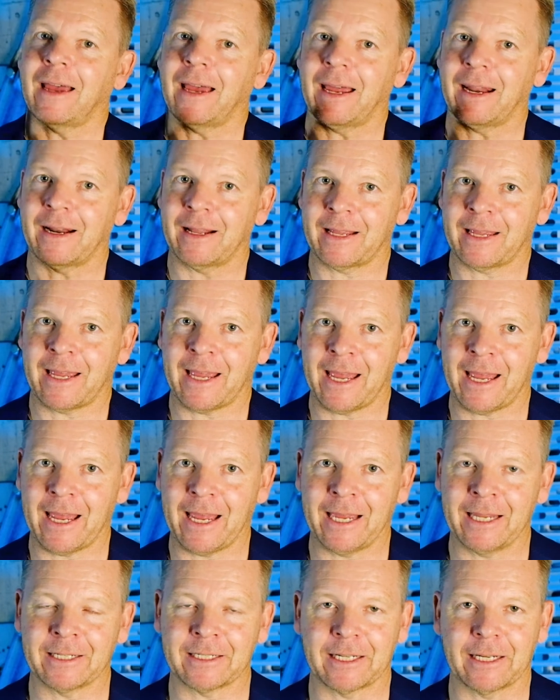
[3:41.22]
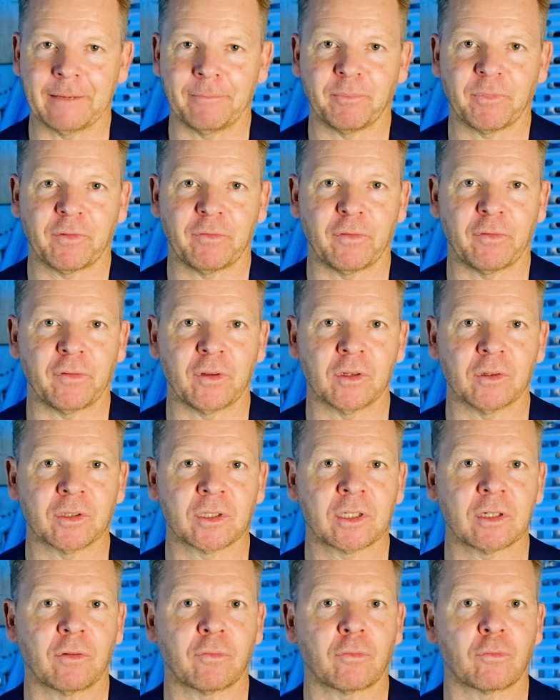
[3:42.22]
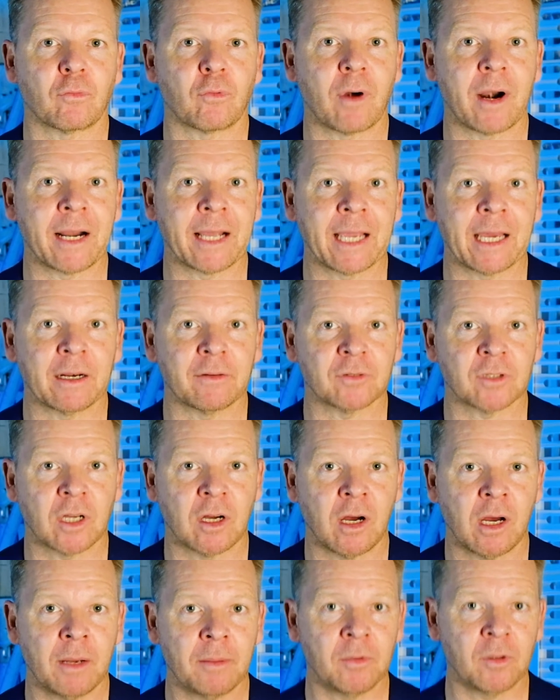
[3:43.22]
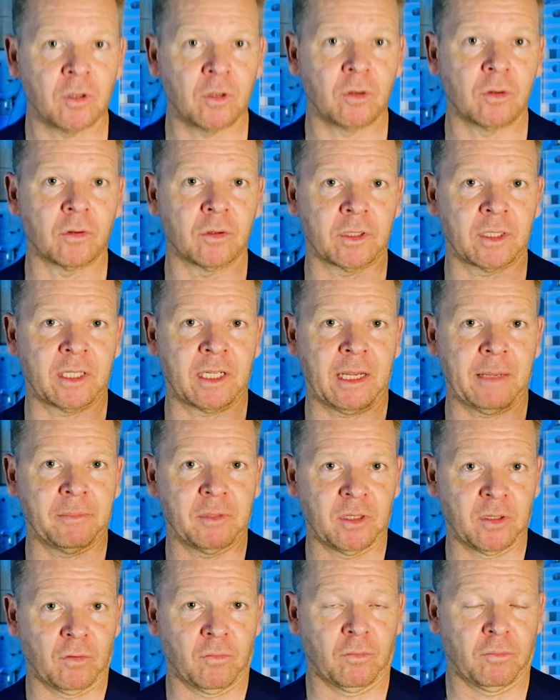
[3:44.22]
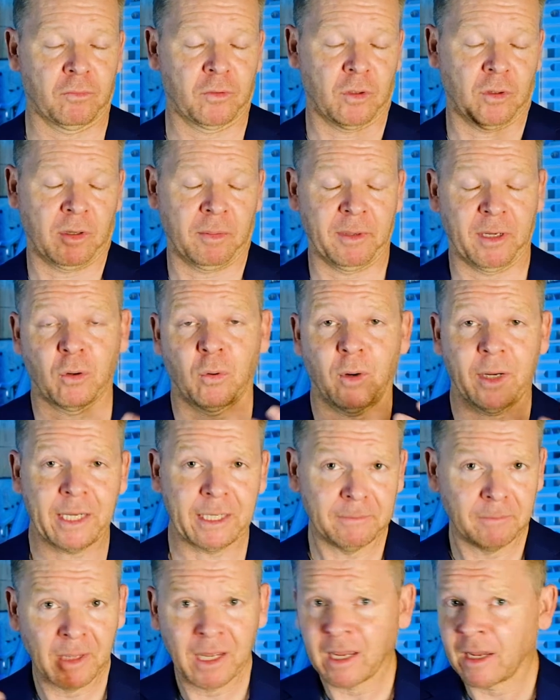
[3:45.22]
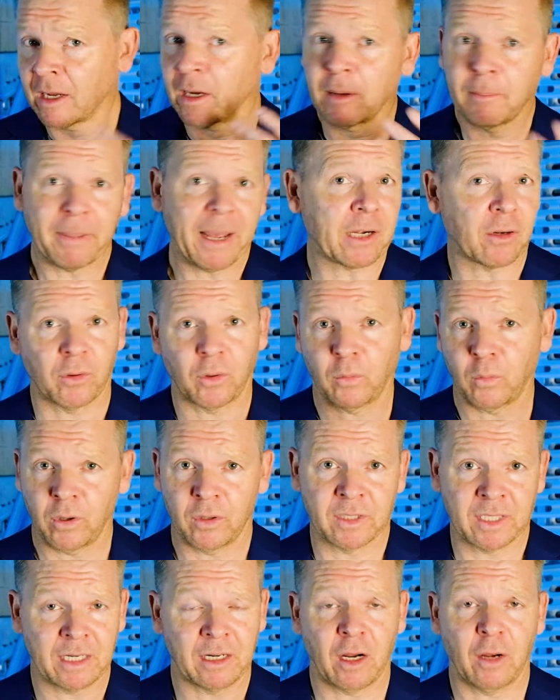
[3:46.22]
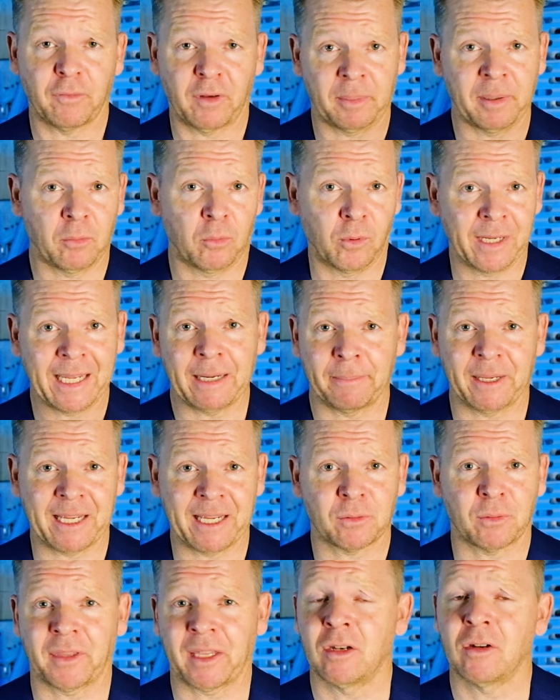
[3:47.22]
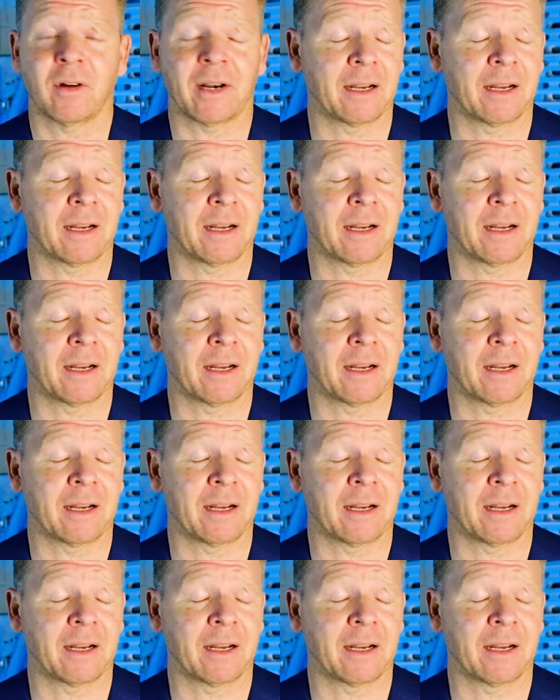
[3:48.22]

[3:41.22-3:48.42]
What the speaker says: at a canter. If you feel yourself running out of time, you're tempted to talk a bit quicker, pack all the words in and hopefully people will get it, but guess what they're not